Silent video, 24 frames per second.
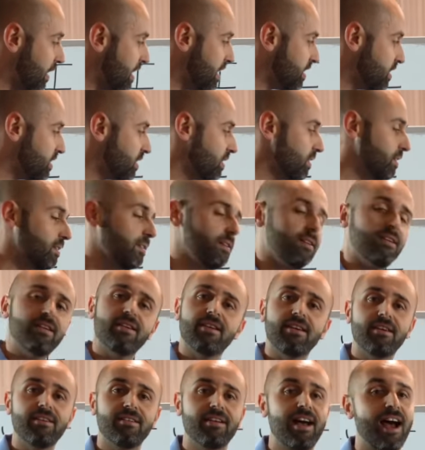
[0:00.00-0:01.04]
least,
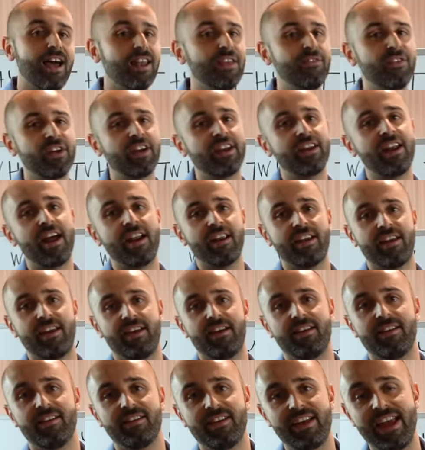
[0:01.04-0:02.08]
I live in
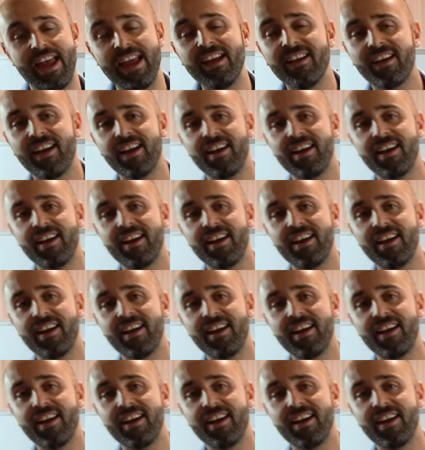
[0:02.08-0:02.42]
Connecticut. In